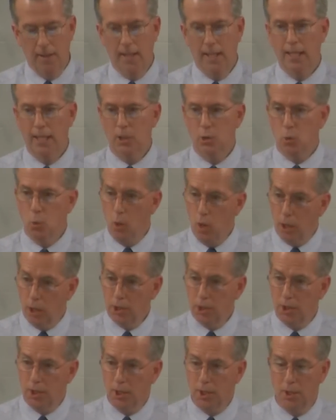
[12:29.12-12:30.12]
He has
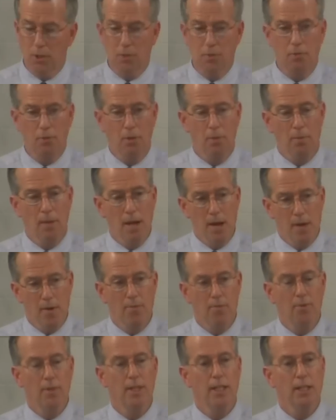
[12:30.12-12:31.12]
washed us from
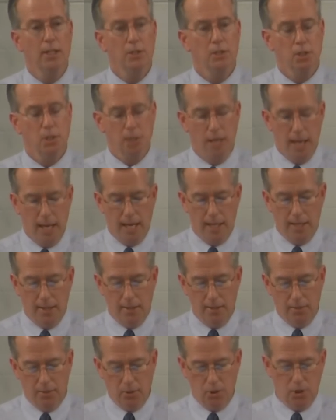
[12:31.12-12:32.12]
every stain
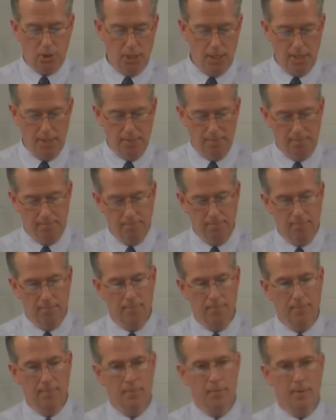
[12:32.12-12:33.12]
of sin.
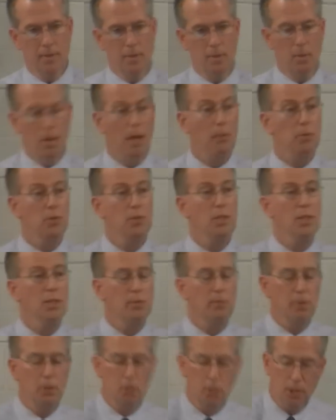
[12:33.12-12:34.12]
The Bible says
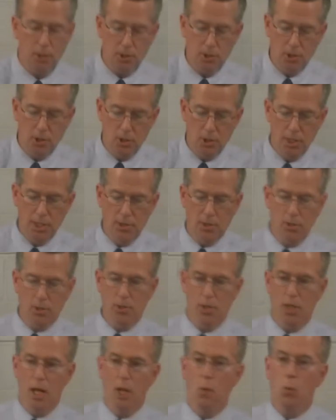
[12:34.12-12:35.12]
if you trust in
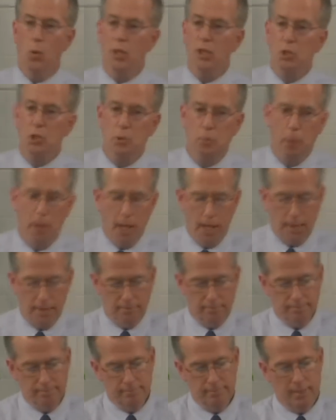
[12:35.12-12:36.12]
Jesus, not one spot,
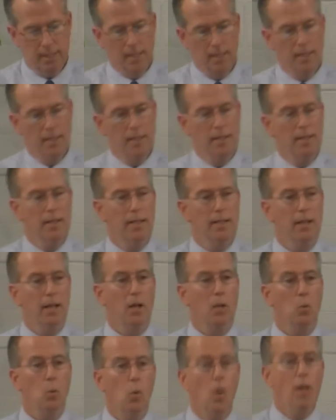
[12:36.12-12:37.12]

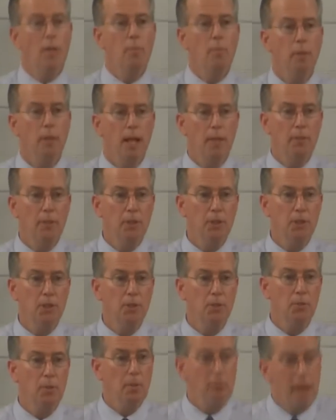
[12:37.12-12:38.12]
not one
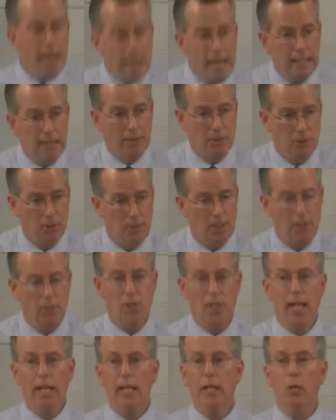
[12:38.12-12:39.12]
blemish remains. He's
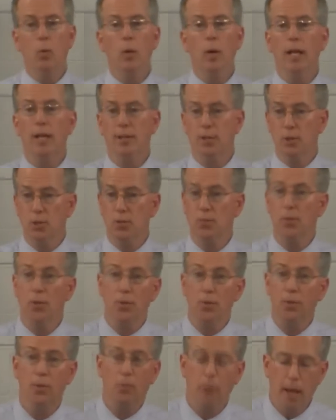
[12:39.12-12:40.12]
taken away those
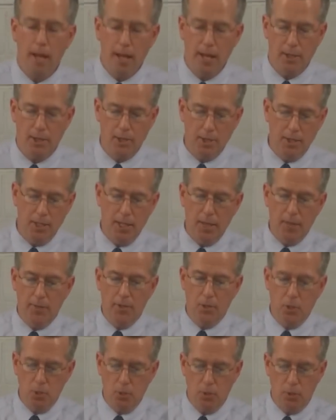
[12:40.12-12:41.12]
filthy rags and
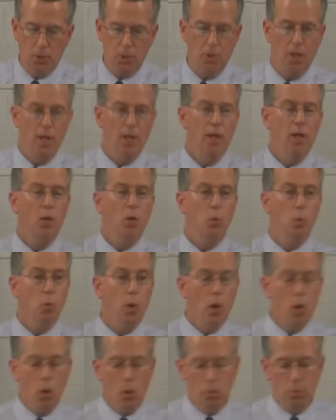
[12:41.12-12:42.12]
given to us
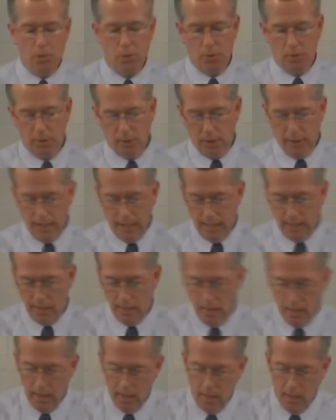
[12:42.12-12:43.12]
robes of clean
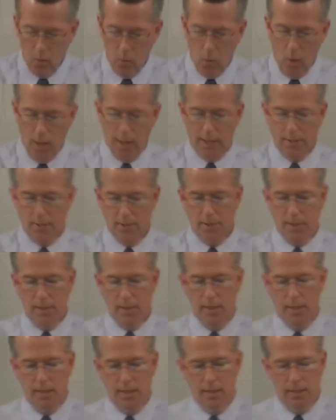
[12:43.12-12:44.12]
white
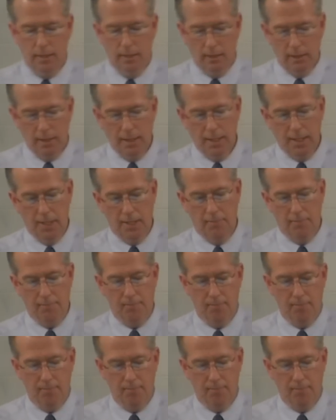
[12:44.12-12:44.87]
linen.